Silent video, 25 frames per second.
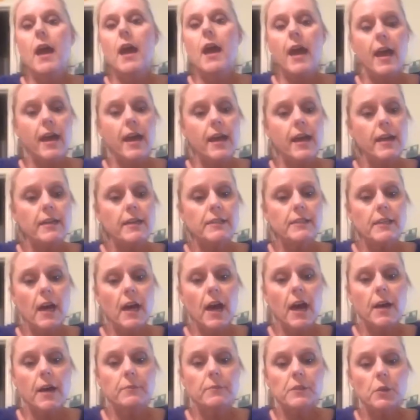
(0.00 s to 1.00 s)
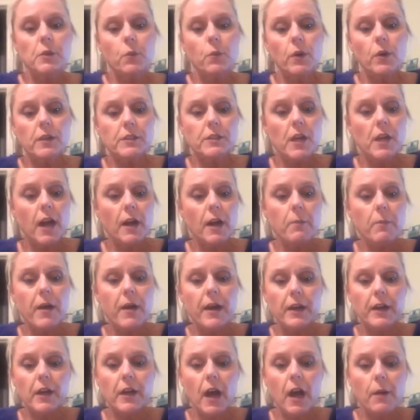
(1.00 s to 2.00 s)
And so we're going to talk
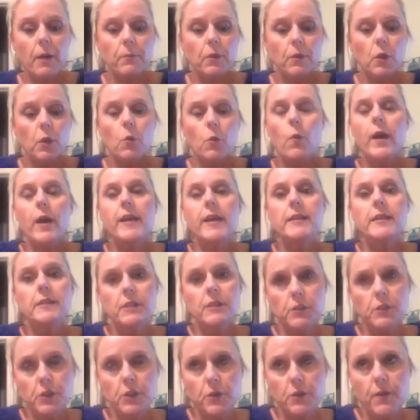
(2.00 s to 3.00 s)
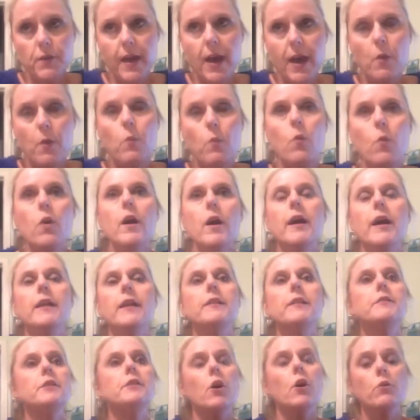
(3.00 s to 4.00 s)
about a couple of ways to do that.
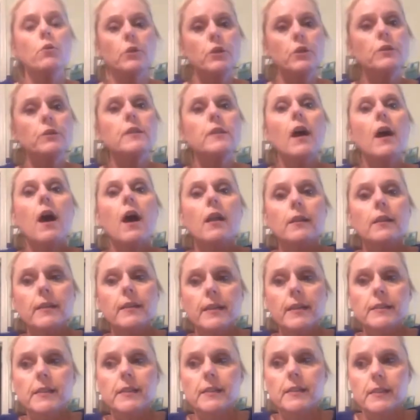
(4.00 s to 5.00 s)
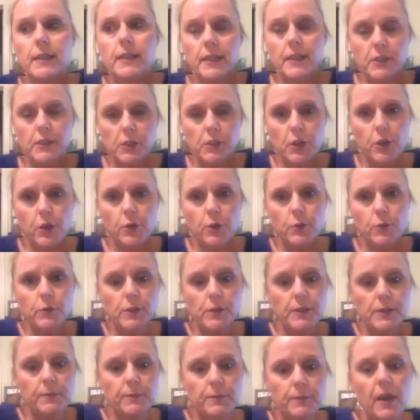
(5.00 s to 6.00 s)
One, don't use the holidays as an
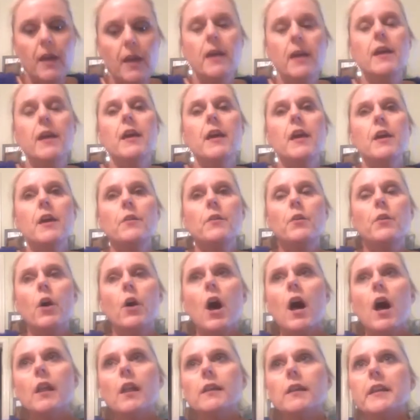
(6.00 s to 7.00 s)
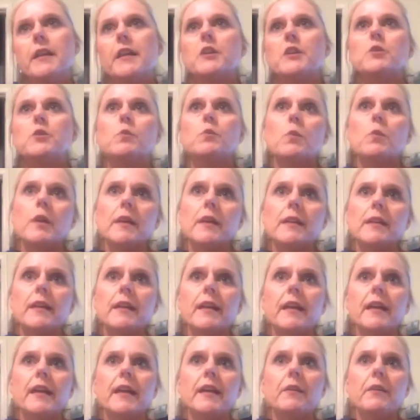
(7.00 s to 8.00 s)
excuse. The holidays
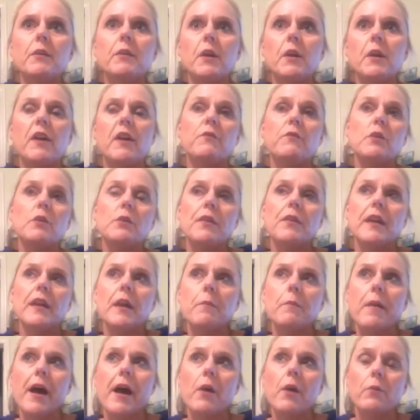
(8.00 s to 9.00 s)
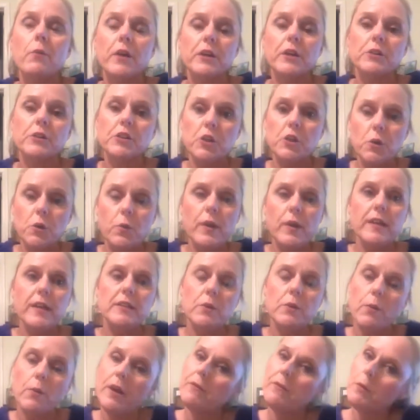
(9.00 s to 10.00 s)
really, if you think about, we are 2
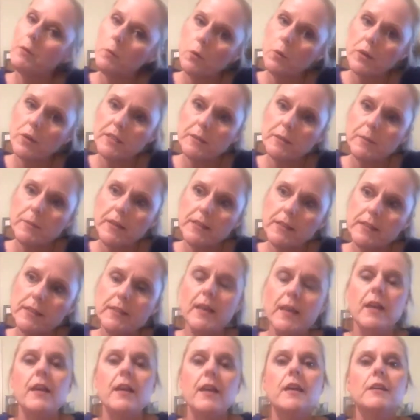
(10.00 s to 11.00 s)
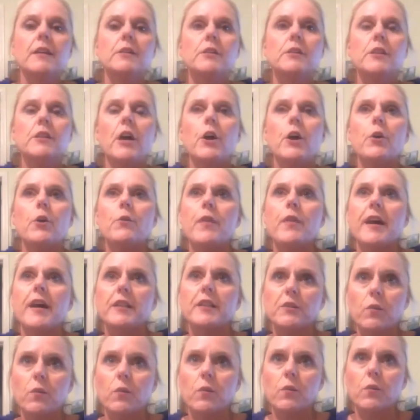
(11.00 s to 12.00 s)
weeks away from Christmas. So
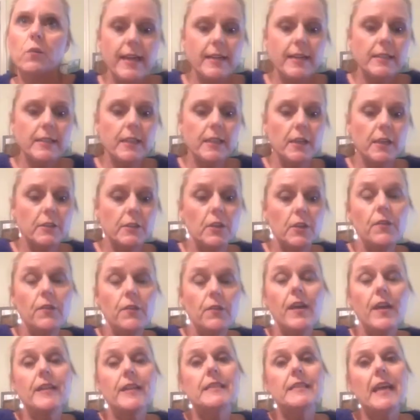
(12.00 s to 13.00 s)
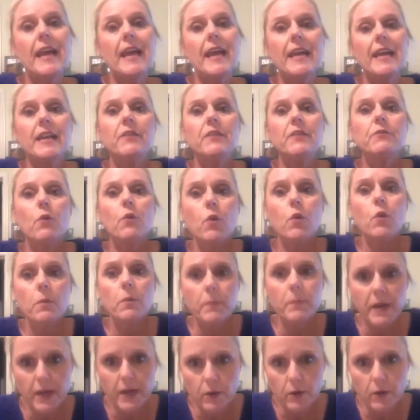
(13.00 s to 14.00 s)
that's 14 days. So that's
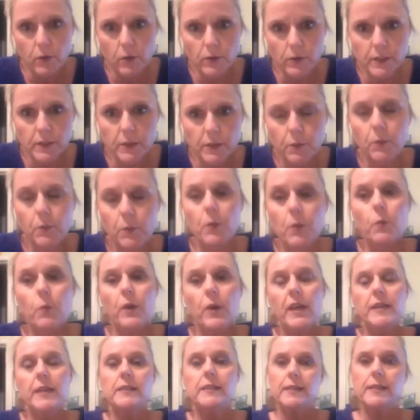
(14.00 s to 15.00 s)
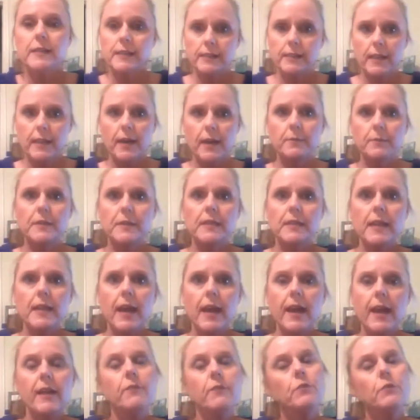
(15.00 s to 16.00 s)
84 meals when we eat 6
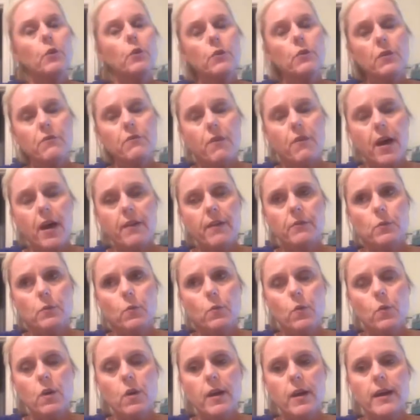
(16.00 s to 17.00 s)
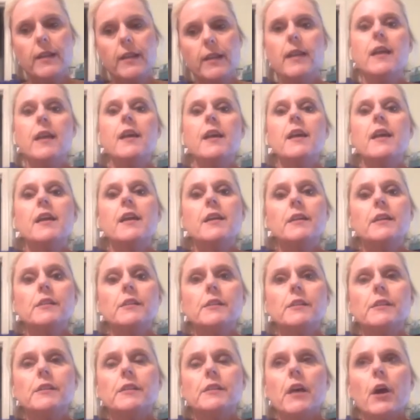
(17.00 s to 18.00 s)
times a day, if you're on the 5 and 1.
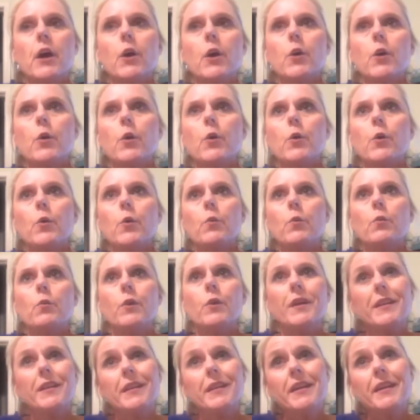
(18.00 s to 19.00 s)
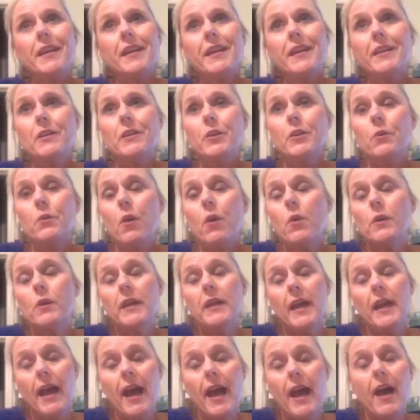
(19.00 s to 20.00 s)
So really, you
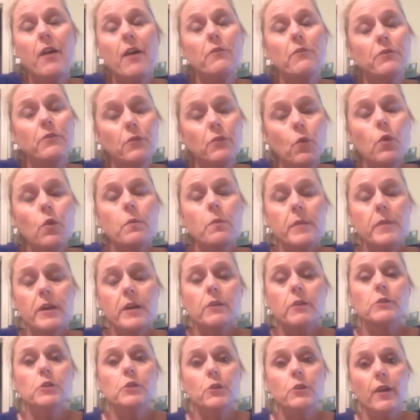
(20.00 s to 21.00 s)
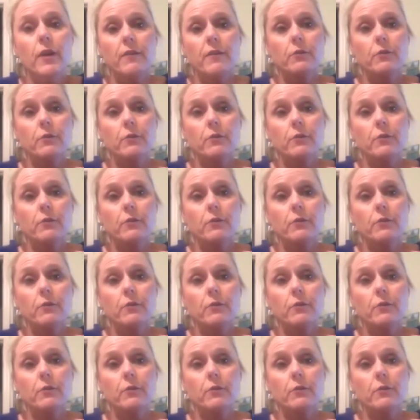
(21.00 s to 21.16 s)
only have 4 meals.